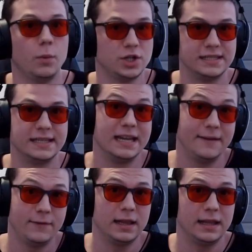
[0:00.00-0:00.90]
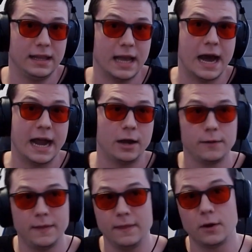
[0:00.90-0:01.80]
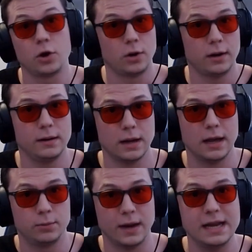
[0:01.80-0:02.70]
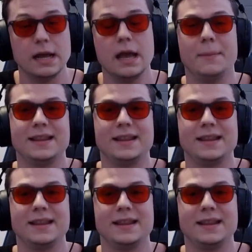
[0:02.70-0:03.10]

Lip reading: which is significantly higher than their current rate,